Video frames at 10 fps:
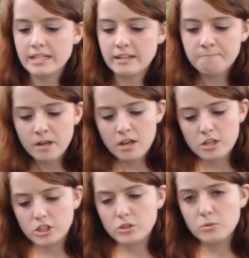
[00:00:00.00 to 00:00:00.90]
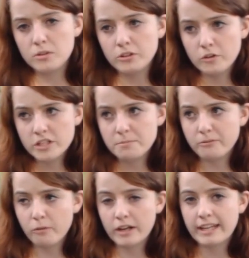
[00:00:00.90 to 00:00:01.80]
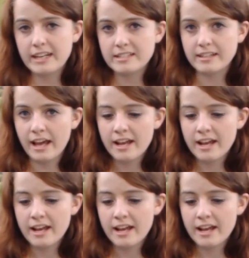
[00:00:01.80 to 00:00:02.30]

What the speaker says: HyD. You will notice before I get into